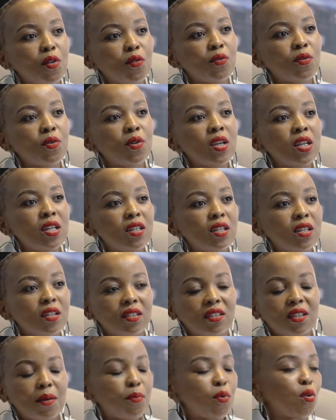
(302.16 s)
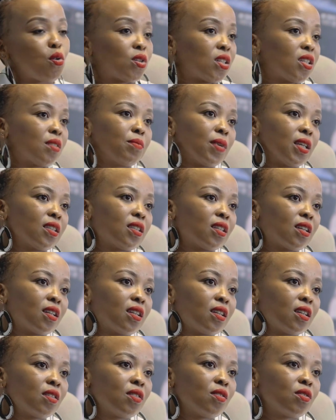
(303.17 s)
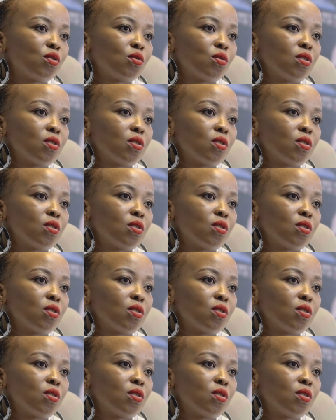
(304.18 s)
of support, basically, to